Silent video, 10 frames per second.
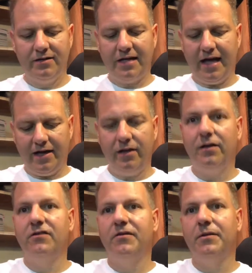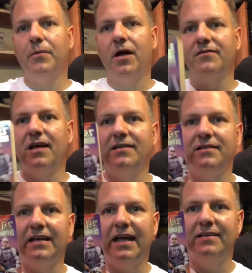Tales from the Mos
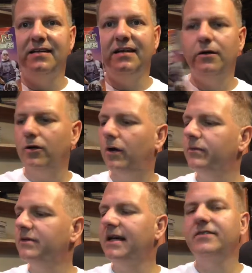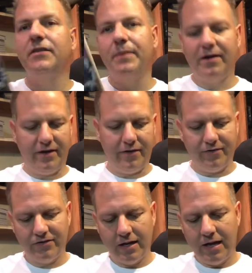Eisley Cantina, or no, Tales of the Bounty
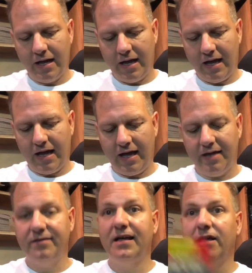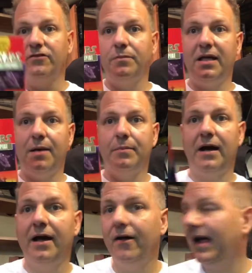Hunters, and Tales from the
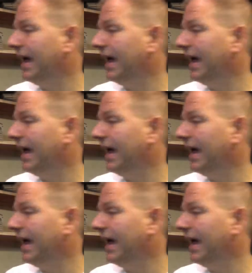Empire,